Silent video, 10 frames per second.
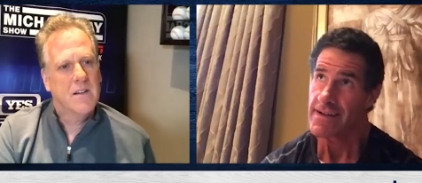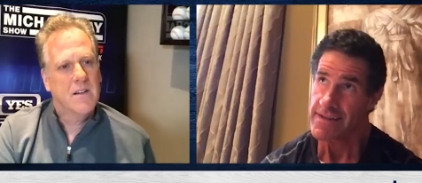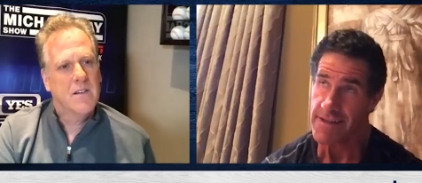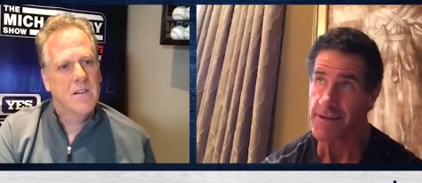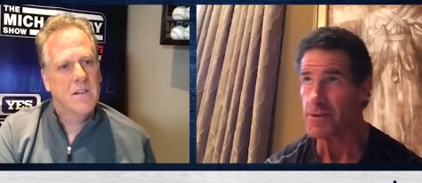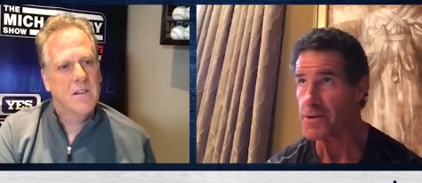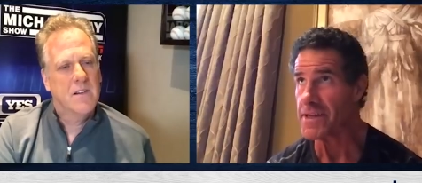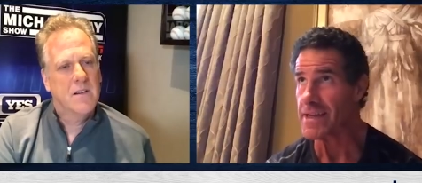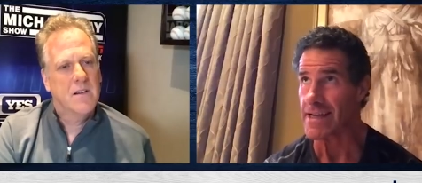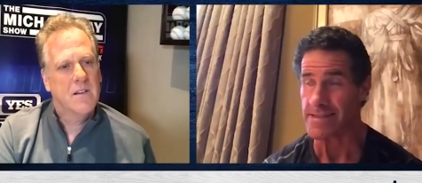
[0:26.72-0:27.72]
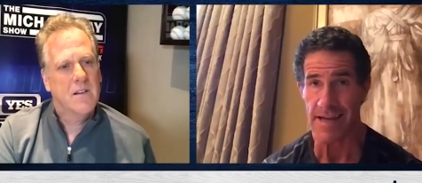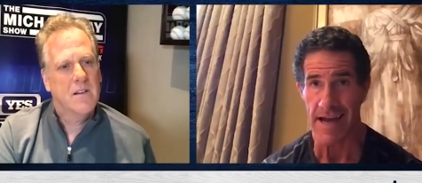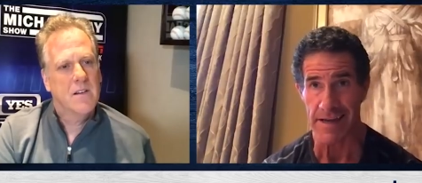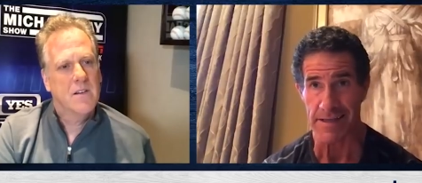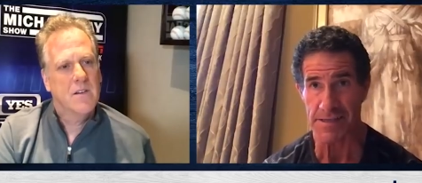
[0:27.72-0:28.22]
Speaker 1: you know, looking
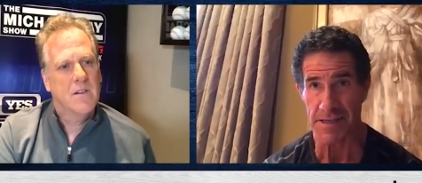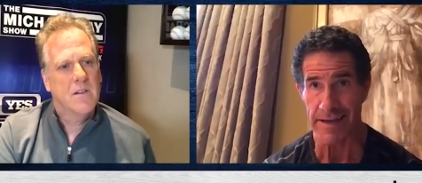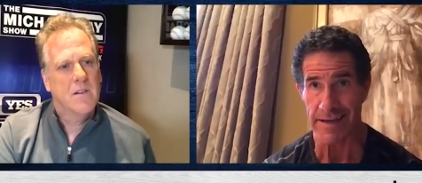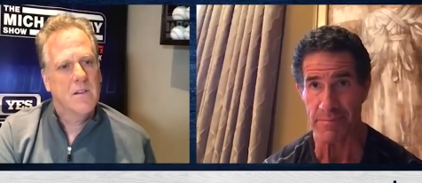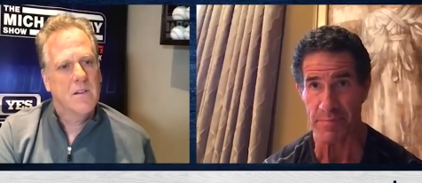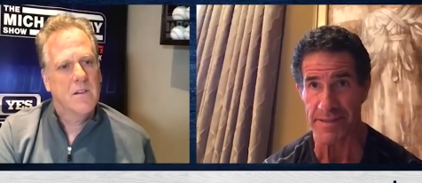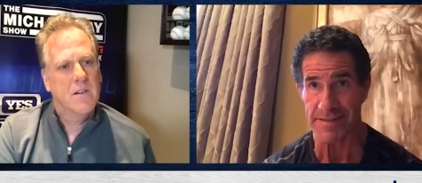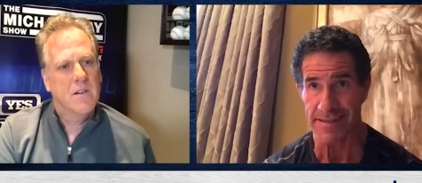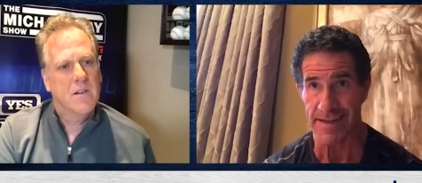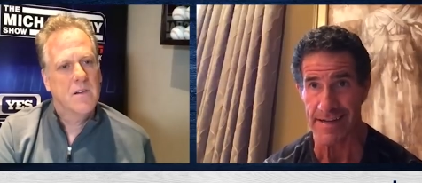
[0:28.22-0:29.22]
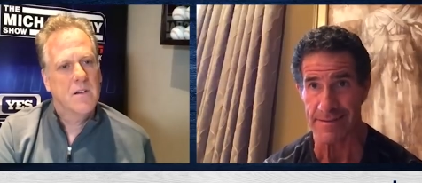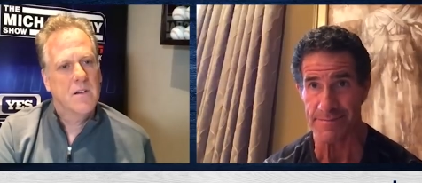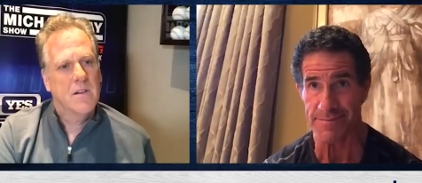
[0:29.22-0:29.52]
outside, it's sunny, but uh,